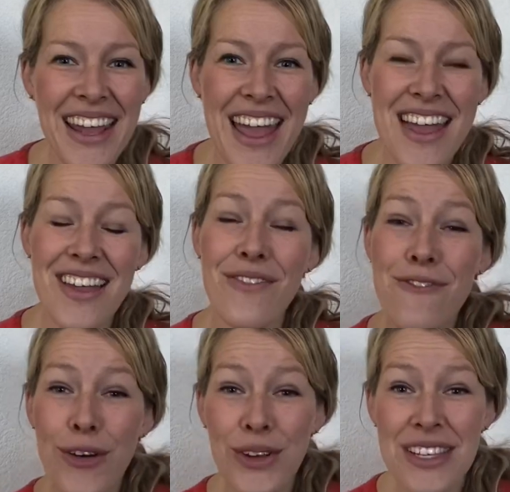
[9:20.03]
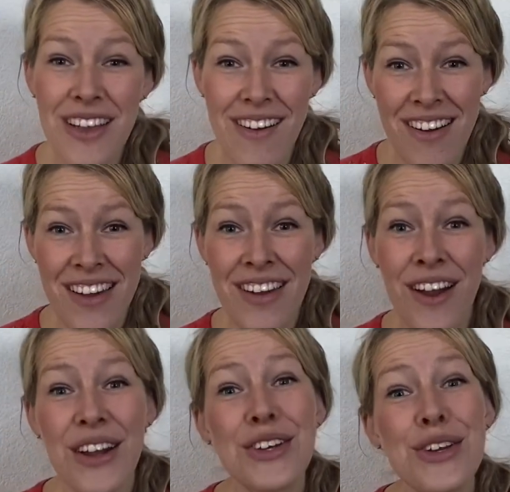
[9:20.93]
and focus on
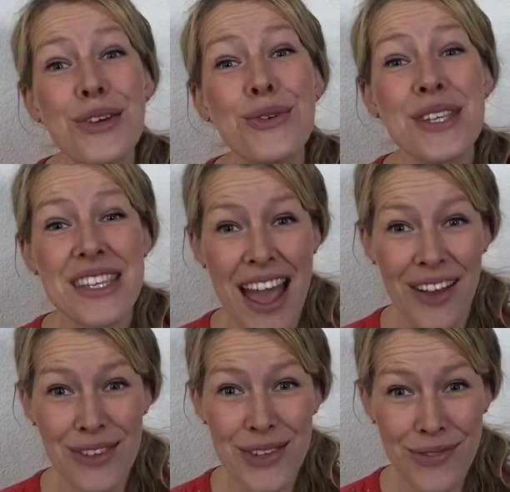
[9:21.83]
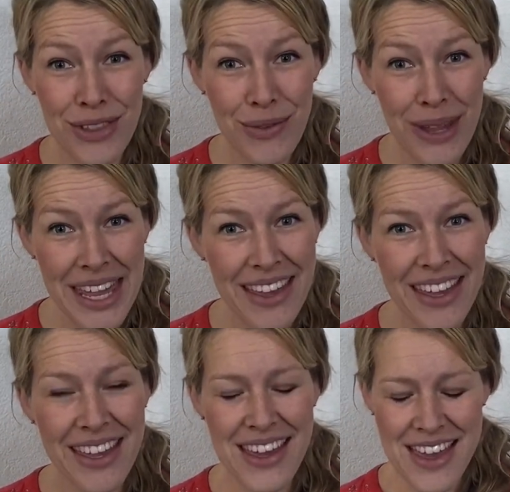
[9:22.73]
our new sounds for the week.
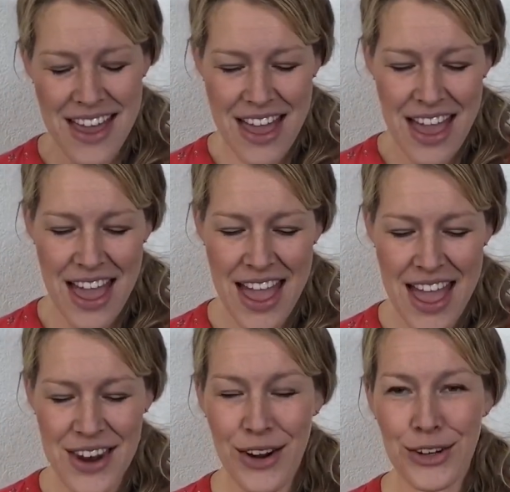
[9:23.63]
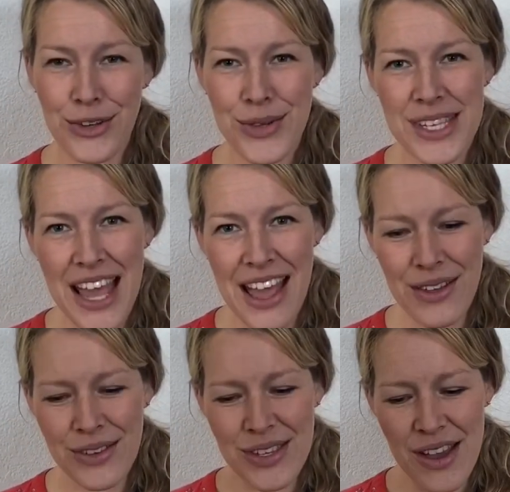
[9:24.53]
And our new
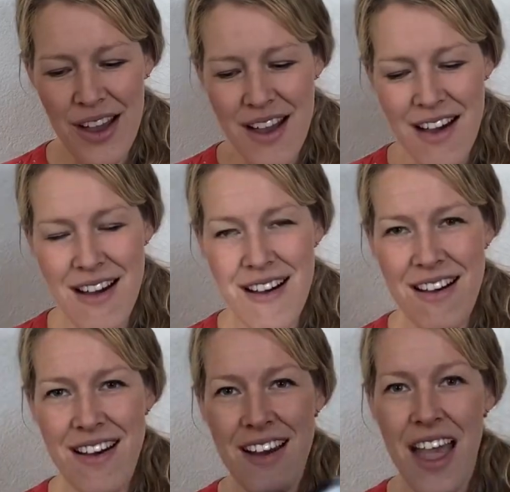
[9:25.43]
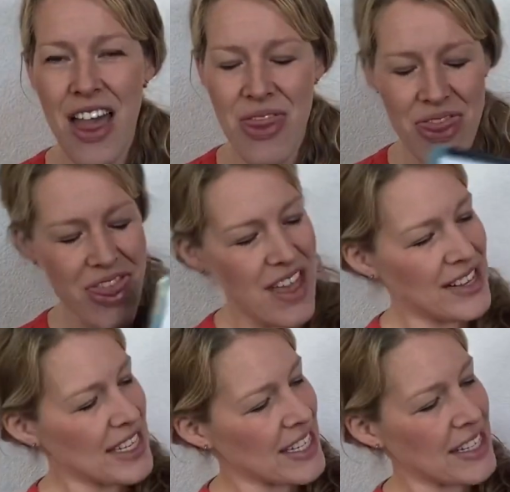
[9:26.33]
sounds are the
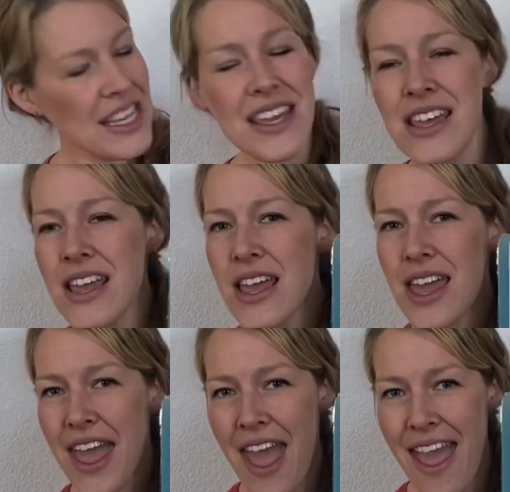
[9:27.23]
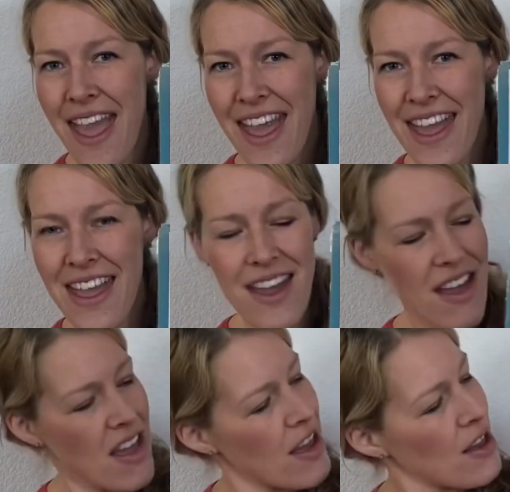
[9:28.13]
CK,
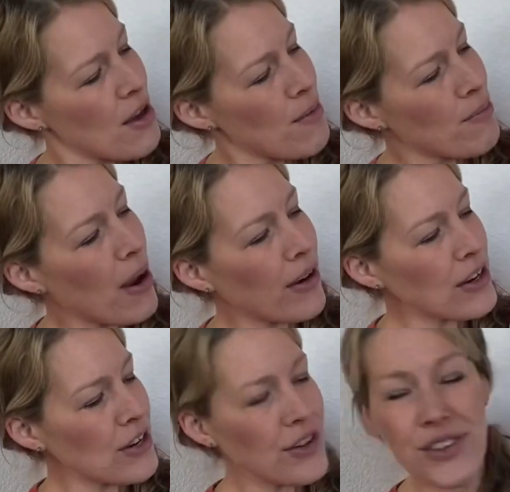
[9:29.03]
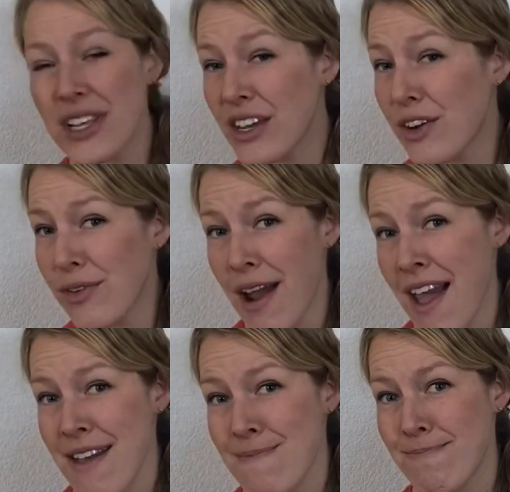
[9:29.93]
partners in
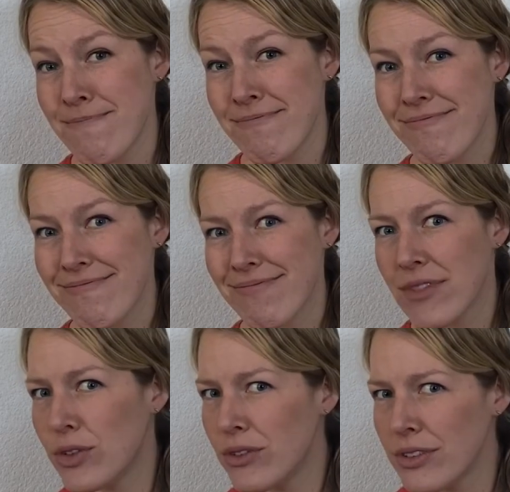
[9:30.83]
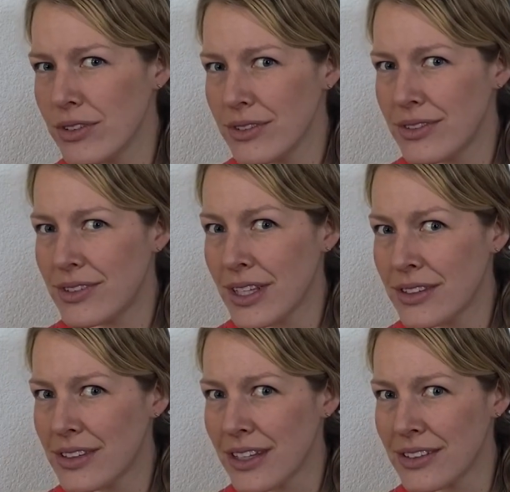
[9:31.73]
crime. Ooh,
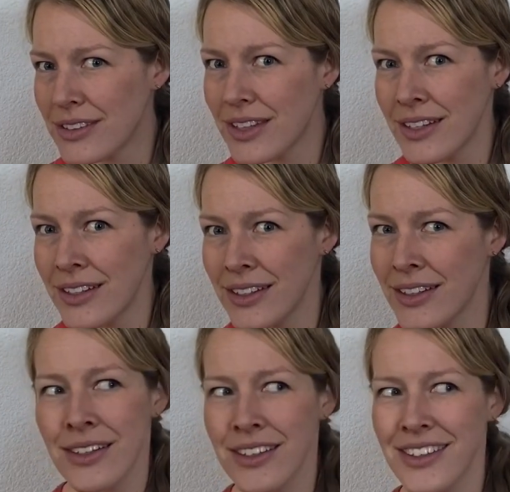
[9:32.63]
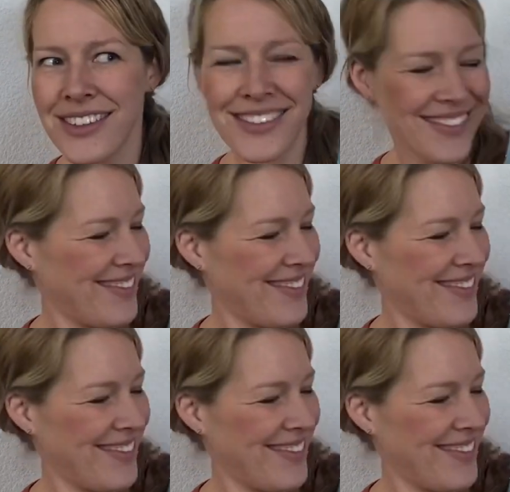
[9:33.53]
dun dun dun.